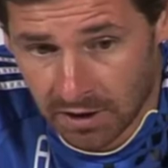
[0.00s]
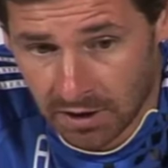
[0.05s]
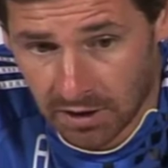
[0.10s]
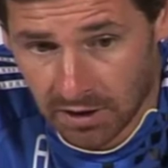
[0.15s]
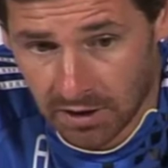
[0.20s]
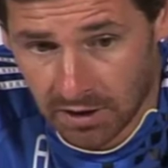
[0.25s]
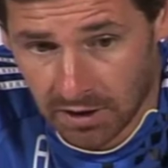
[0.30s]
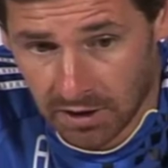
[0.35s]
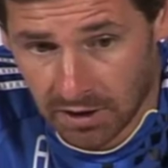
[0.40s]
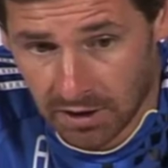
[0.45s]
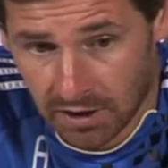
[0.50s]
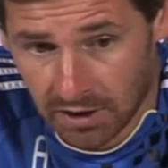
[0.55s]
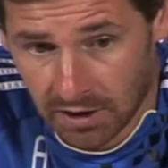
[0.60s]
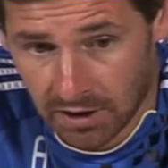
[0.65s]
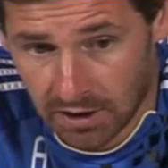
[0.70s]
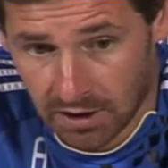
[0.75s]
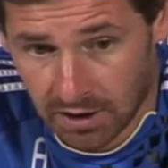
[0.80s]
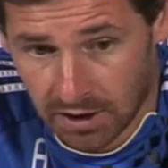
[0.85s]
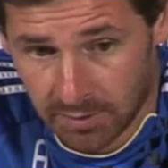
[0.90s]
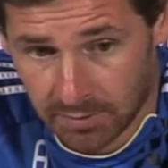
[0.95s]

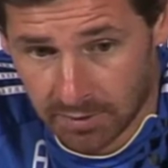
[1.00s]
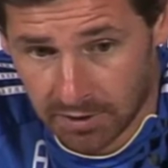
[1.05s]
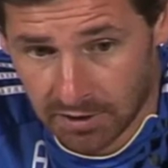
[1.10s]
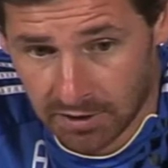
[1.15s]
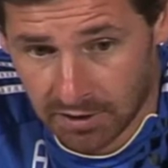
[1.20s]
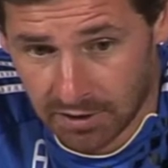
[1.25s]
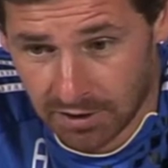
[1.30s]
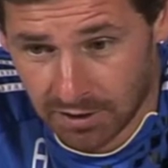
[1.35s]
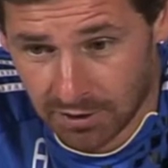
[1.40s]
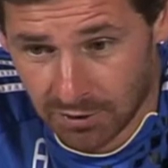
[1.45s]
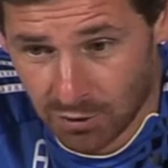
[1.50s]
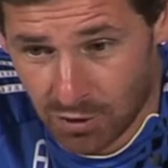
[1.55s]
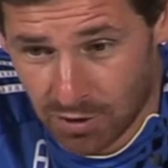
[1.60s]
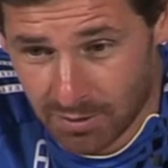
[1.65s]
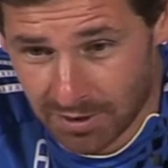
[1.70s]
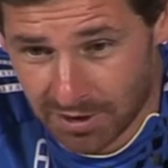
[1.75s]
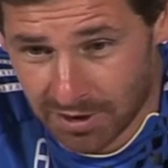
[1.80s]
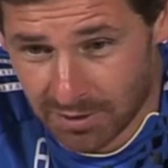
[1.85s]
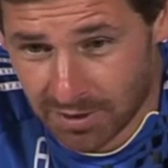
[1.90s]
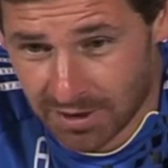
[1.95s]

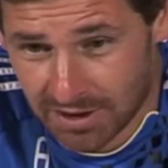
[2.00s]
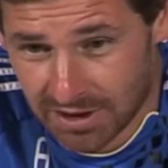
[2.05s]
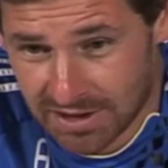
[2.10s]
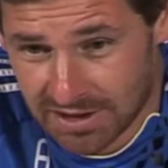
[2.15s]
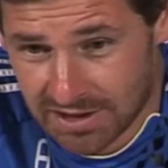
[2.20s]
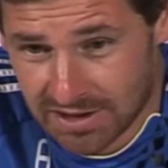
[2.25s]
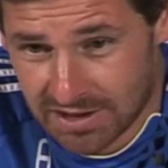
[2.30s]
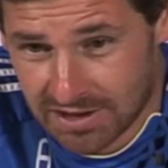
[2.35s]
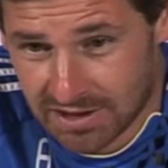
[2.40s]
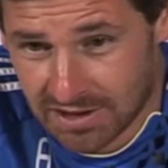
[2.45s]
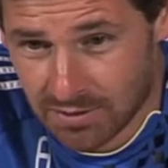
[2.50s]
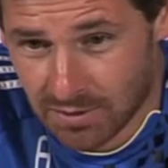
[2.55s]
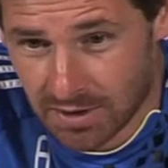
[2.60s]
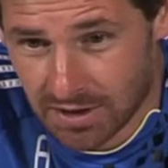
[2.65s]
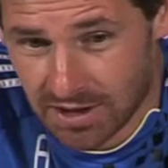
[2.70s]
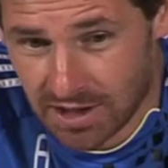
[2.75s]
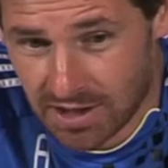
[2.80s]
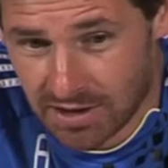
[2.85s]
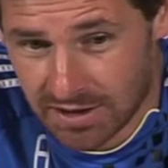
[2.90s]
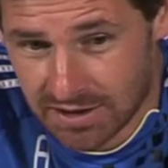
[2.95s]
Normally when
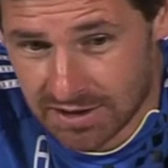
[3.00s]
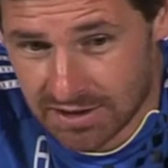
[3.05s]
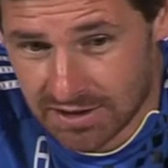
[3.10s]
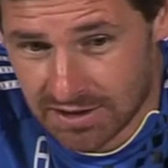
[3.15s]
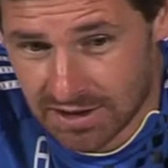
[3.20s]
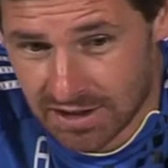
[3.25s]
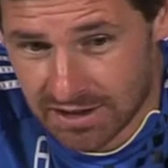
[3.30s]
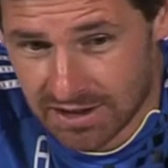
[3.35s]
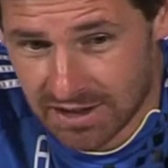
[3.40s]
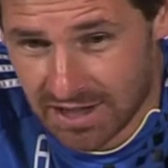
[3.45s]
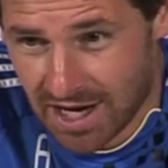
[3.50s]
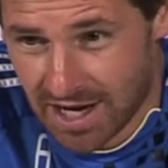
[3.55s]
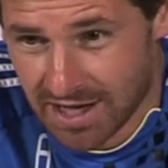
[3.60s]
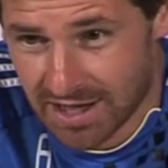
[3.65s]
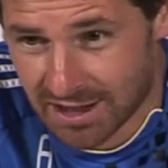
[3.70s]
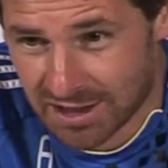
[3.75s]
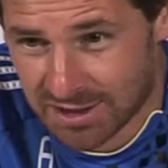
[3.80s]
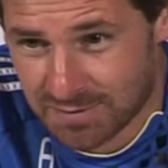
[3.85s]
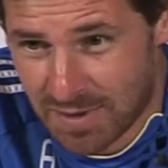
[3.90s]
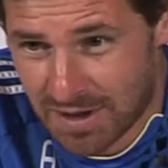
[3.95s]
there is this high
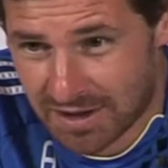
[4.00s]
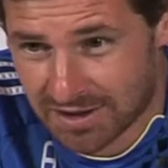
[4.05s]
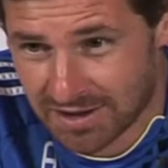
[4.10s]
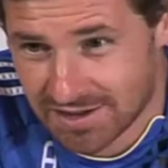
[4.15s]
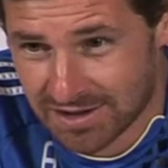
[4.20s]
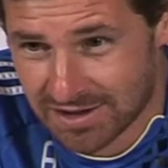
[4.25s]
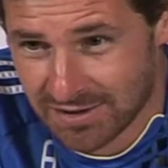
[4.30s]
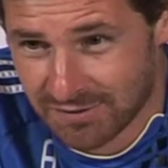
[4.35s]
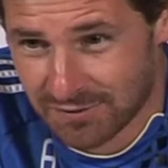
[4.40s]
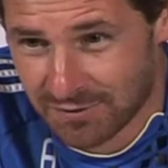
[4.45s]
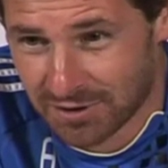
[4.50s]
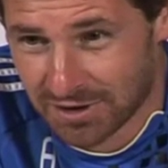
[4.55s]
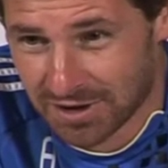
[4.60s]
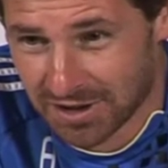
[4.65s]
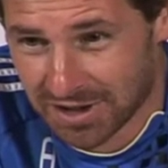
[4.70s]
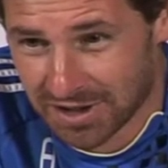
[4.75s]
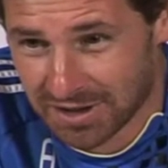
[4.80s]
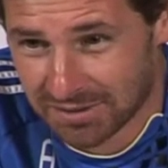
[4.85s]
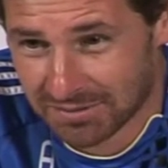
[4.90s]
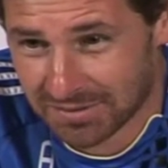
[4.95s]
expectancy for a
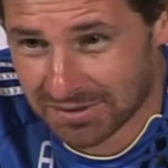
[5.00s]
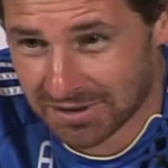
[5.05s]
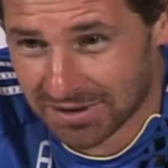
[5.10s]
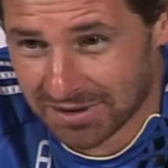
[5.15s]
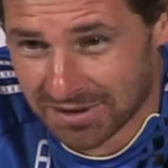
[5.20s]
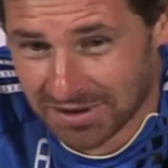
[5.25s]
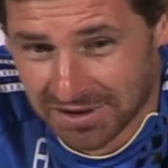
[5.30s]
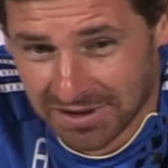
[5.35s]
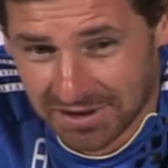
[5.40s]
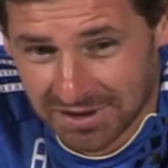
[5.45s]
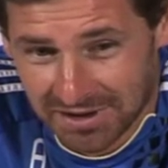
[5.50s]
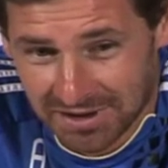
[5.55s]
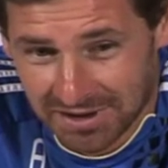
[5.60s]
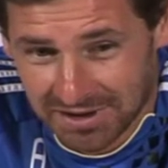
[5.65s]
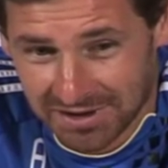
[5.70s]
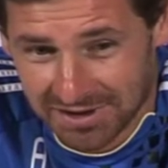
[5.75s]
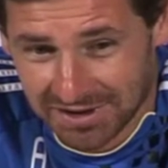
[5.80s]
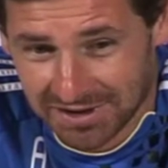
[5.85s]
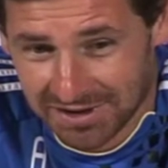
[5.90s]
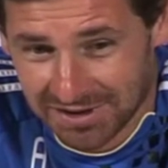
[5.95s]
game,
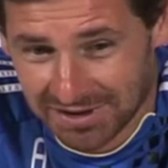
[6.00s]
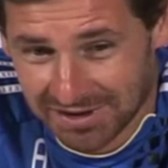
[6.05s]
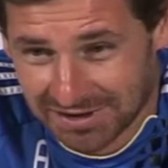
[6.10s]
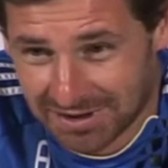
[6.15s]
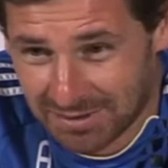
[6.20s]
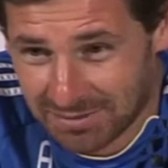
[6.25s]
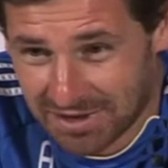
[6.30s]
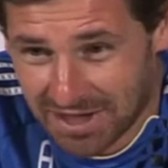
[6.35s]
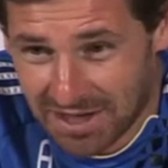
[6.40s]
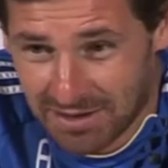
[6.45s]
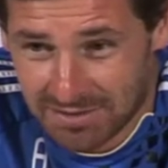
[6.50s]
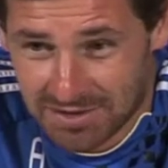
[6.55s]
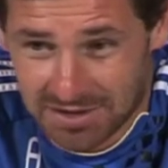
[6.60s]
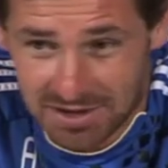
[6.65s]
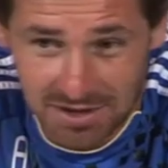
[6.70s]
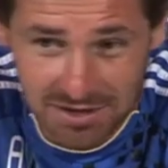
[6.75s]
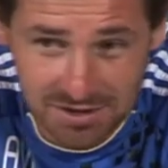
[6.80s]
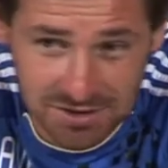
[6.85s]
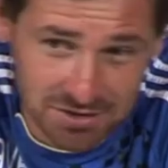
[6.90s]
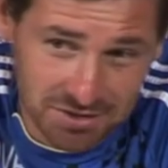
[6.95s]
sometimes
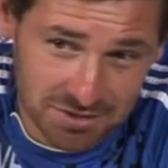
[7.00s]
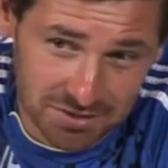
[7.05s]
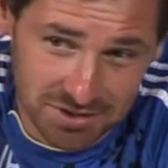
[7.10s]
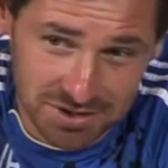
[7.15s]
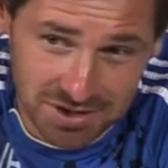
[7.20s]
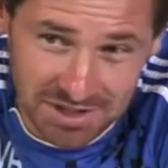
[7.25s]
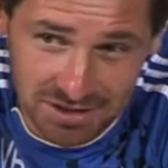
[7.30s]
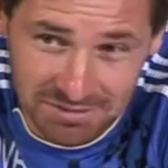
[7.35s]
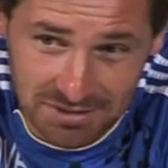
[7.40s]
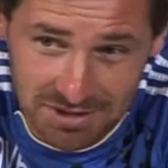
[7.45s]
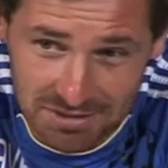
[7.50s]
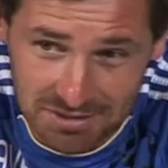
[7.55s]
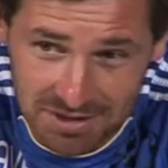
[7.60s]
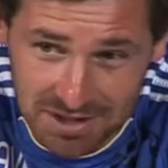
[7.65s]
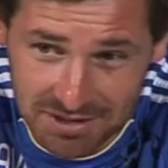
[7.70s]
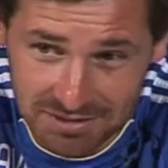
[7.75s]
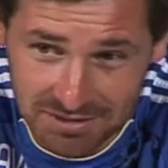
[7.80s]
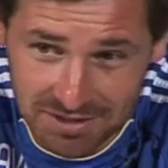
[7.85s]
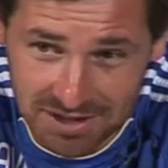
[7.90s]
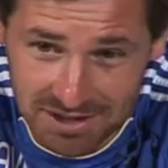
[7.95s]
things go the other way
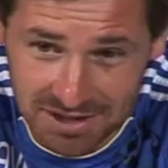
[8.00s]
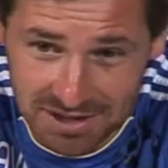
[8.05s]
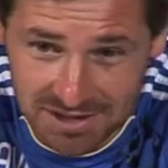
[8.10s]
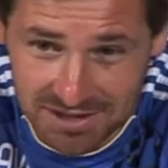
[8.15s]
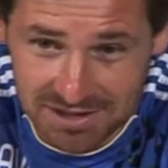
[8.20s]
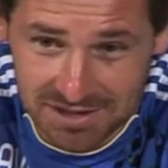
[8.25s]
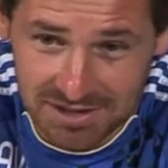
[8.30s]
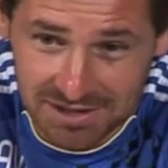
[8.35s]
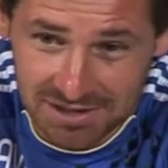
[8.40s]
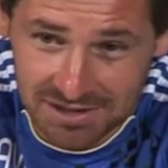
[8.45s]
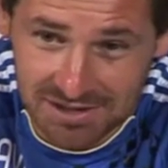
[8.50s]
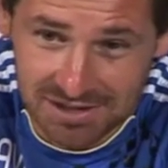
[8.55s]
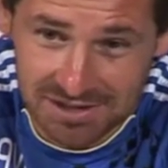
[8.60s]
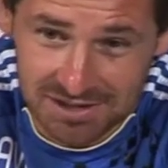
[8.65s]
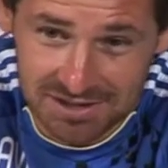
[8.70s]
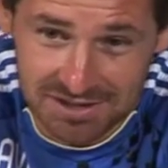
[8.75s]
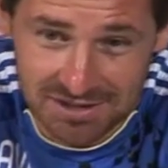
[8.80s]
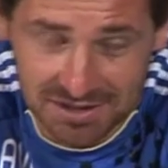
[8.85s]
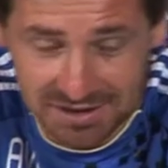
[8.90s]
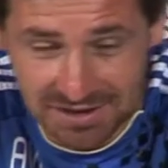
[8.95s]
around, and it's a
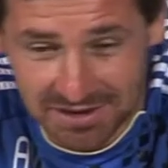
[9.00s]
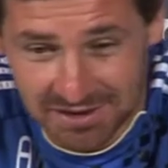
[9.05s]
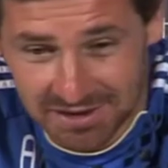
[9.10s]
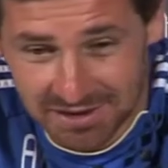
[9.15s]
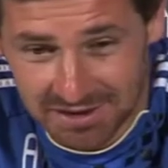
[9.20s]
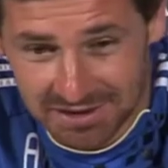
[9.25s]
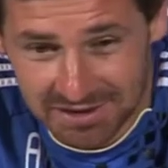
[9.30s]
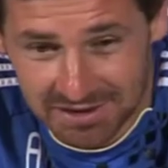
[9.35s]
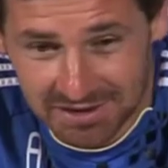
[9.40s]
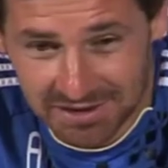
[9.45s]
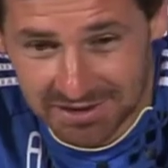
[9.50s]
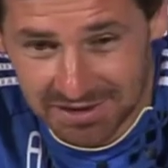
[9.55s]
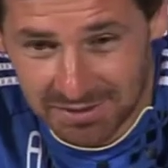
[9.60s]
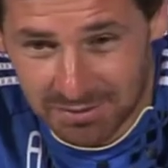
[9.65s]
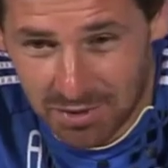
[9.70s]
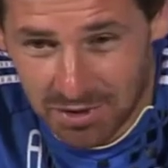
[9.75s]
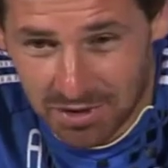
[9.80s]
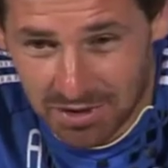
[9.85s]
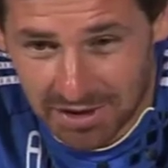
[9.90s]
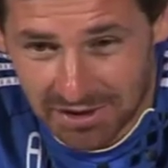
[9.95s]

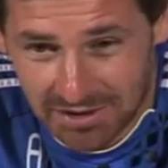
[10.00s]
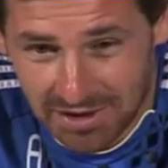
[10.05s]
boring